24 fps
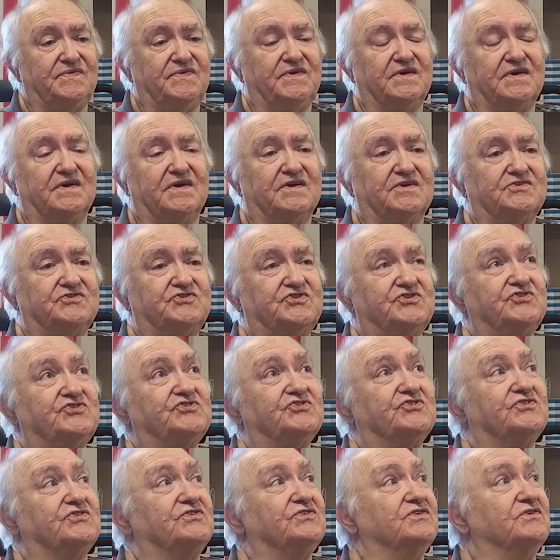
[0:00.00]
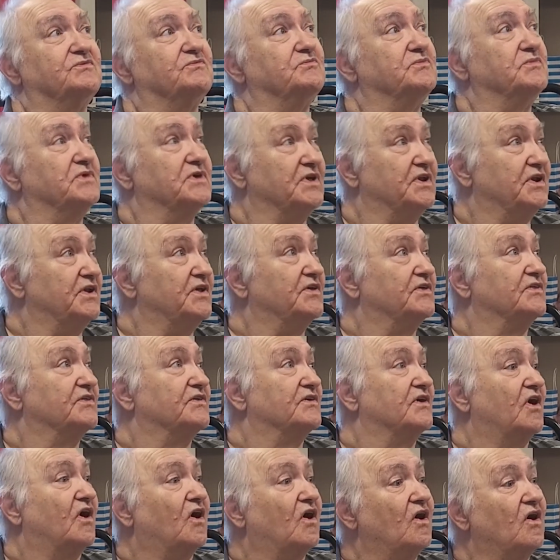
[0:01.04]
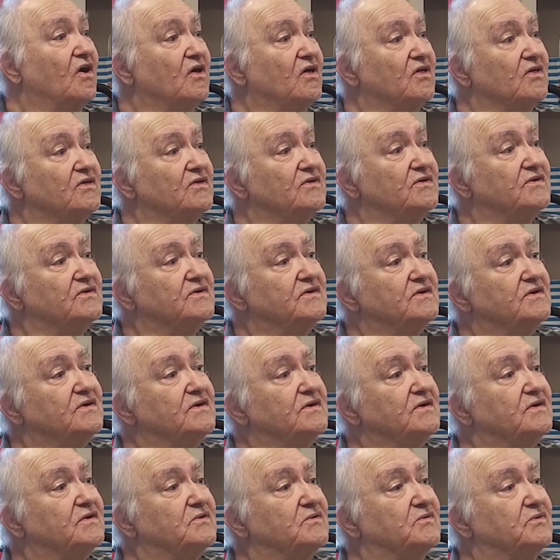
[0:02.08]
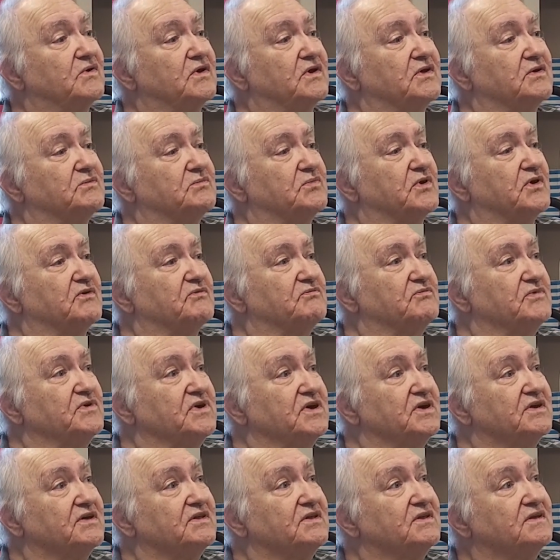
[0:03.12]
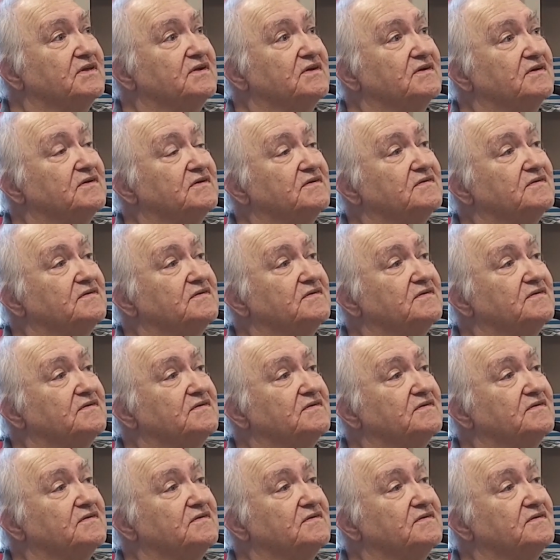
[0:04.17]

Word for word: Yeah, she's in the middle of the hall, right above me and,